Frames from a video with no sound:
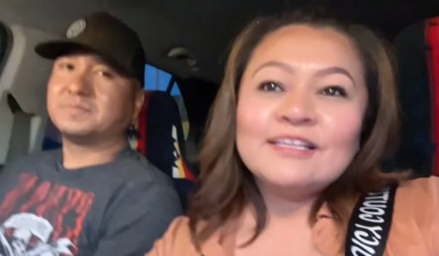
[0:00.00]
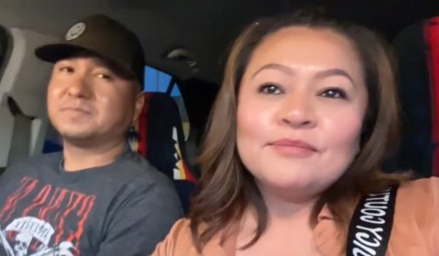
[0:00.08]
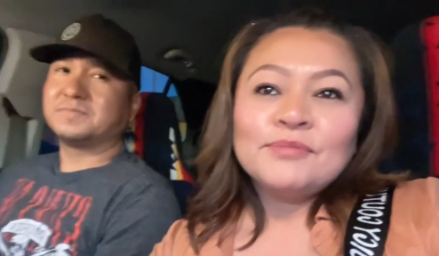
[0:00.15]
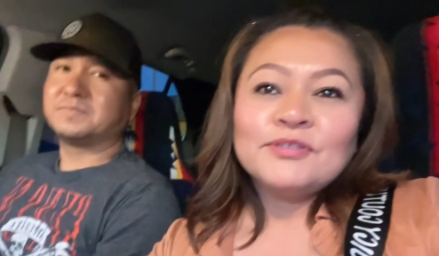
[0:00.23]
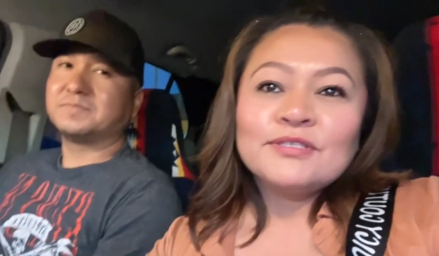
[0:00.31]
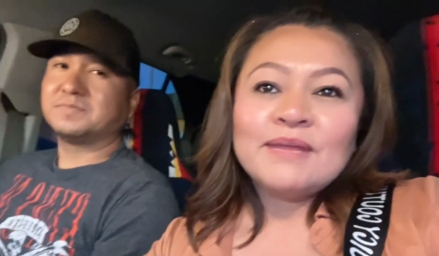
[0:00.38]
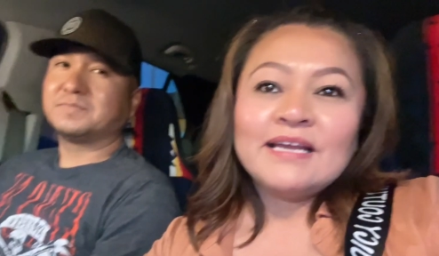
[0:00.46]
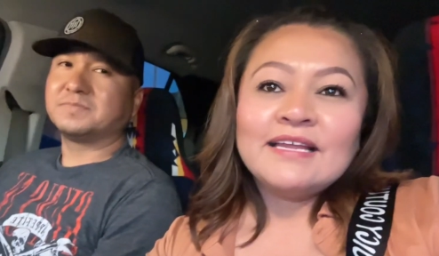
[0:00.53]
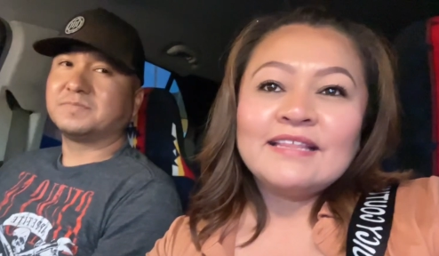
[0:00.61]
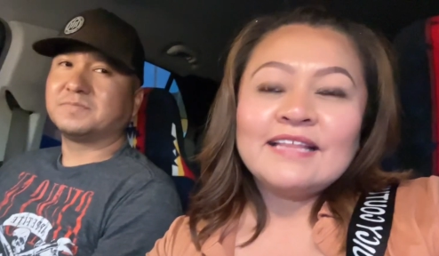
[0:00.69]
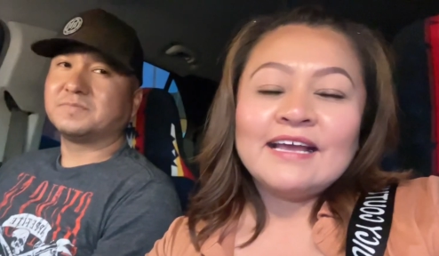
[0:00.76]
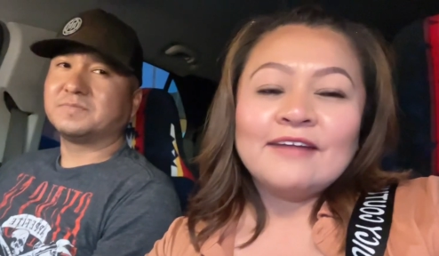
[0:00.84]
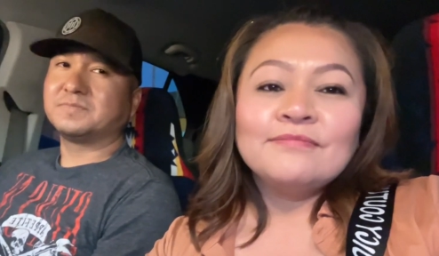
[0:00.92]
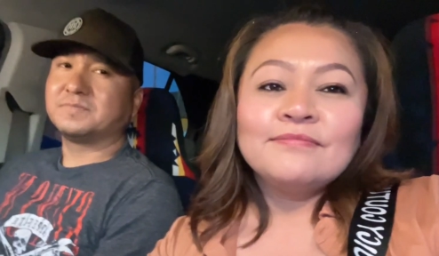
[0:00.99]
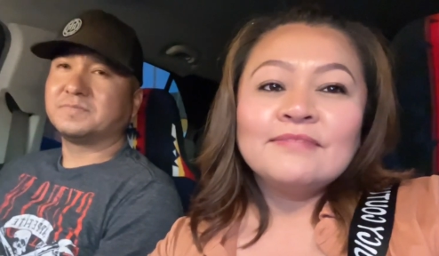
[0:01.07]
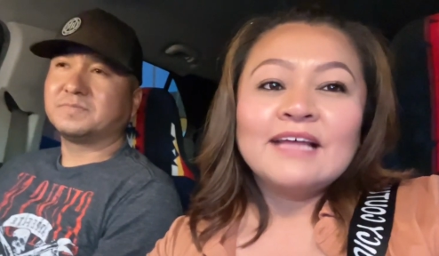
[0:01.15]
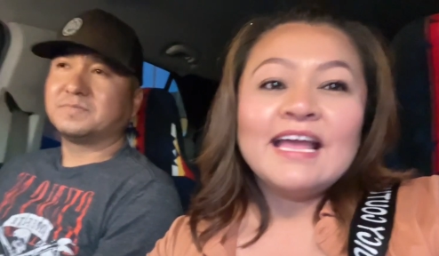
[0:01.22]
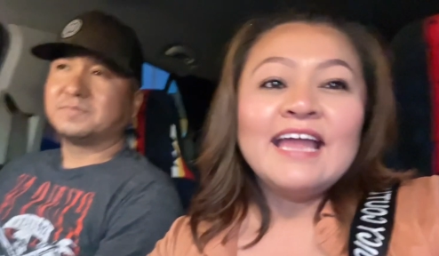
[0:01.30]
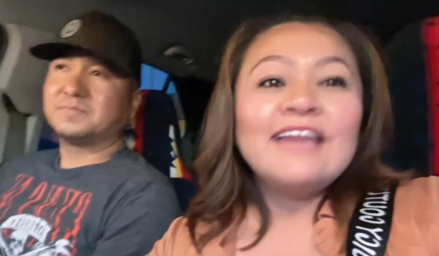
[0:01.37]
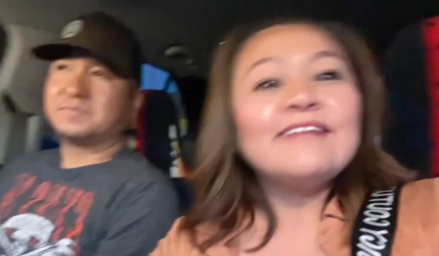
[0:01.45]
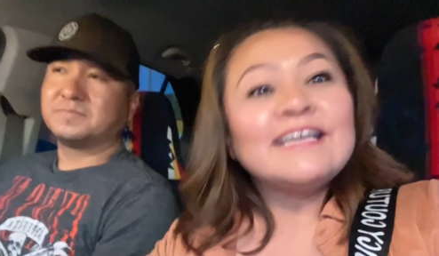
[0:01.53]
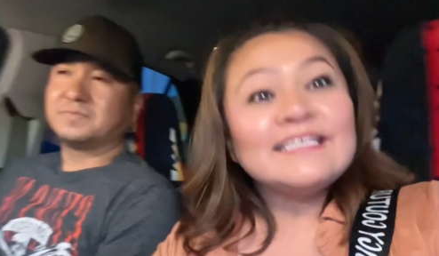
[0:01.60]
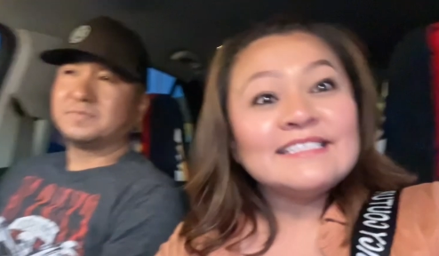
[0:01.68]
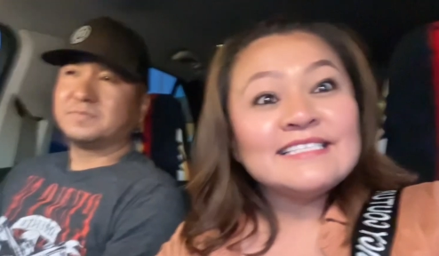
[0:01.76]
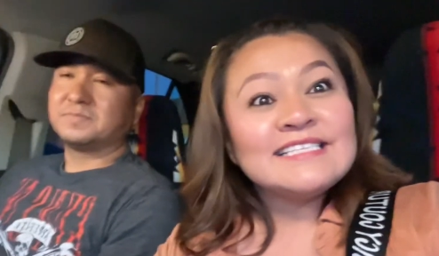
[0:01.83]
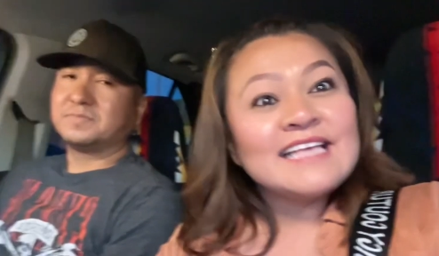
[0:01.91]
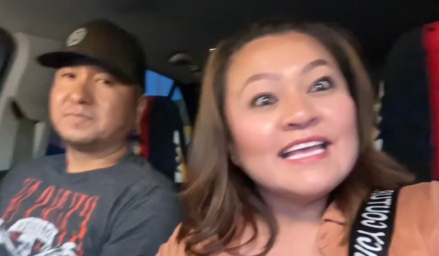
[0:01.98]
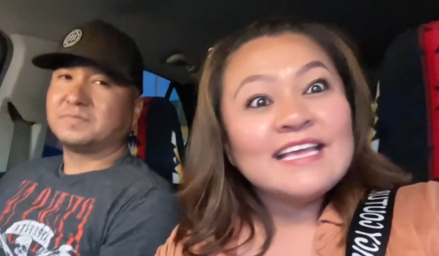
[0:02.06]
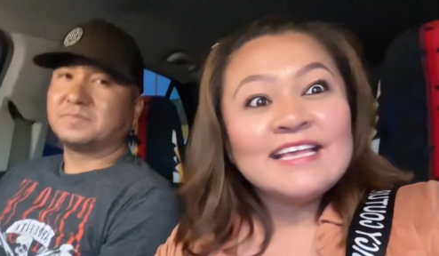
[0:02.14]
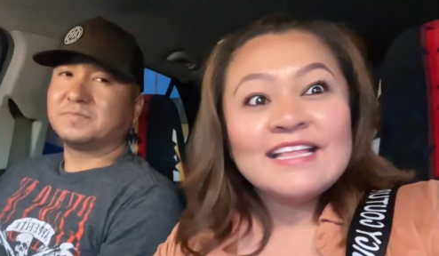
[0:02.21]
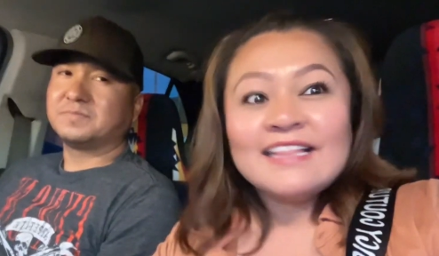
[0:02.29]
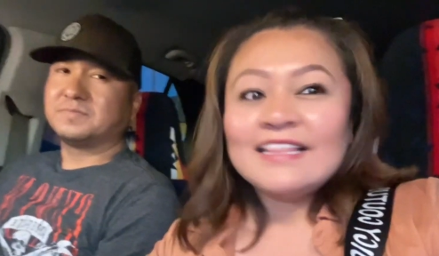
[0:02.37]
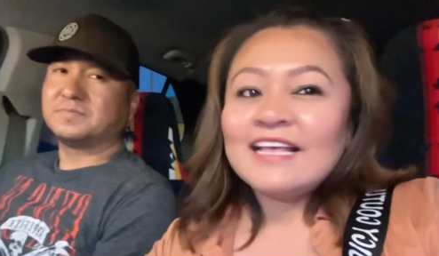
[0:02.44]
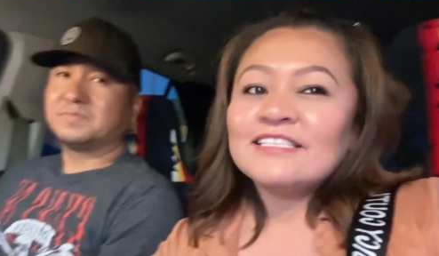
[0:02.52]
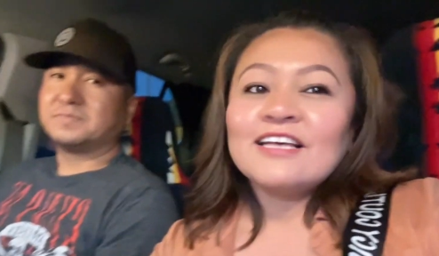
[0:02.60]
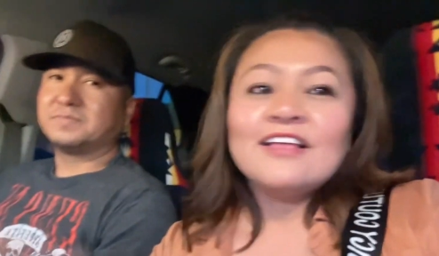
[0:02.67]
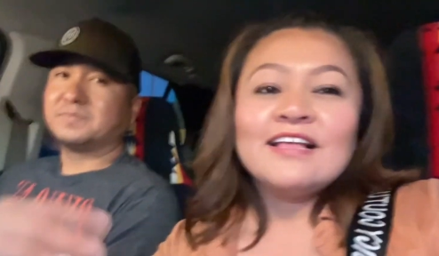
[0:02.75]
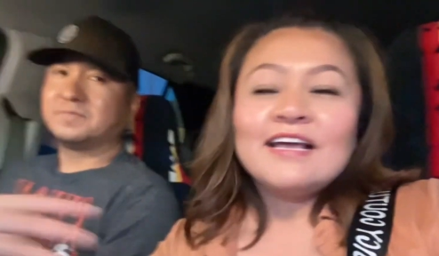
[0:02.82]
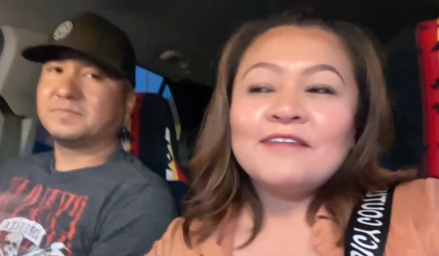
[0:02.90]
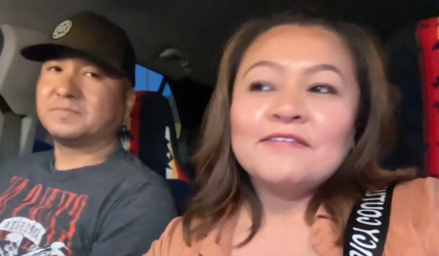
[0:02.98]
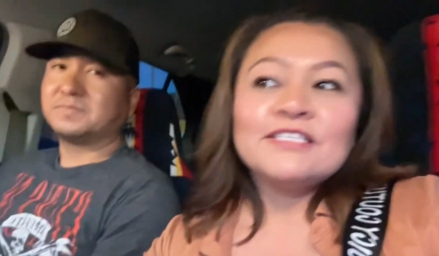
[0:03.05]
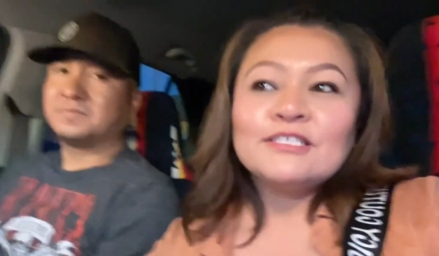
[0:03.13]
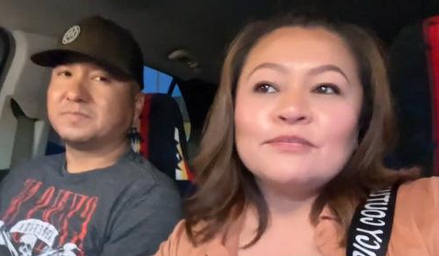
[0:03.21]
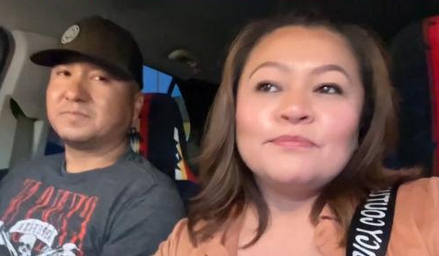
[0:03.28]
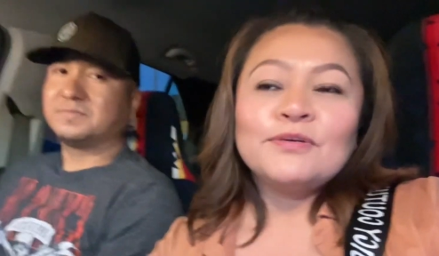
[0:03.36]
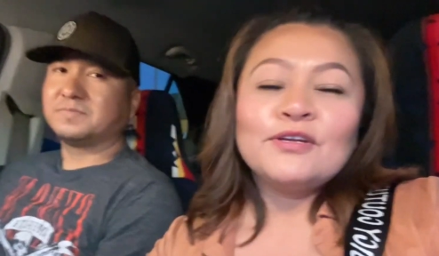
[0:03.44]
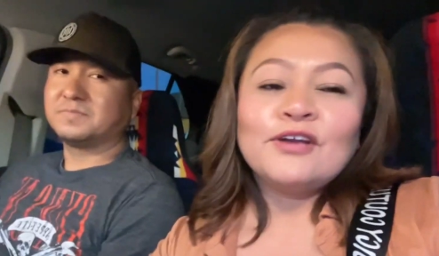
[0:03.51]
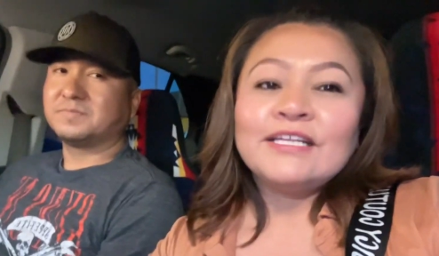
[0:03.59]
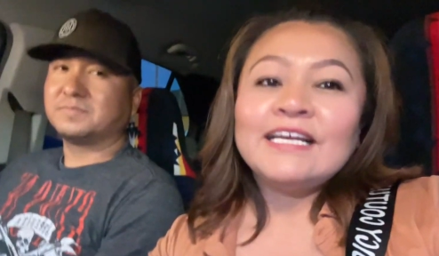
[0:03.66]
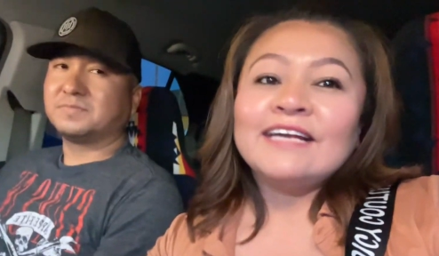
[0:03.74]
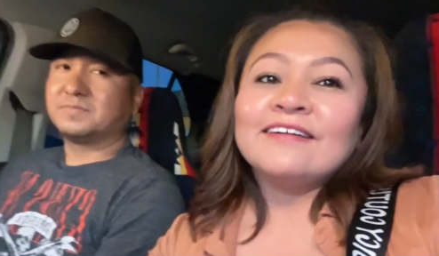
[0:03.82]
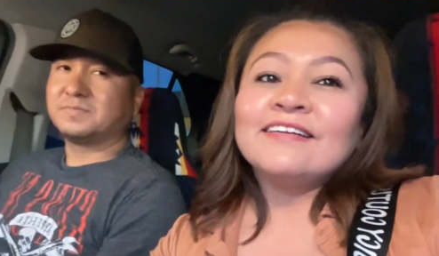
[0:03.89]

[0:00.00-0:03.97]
Speaker 1: Bulls made it there. Anyways, that's all I wanted to put on here.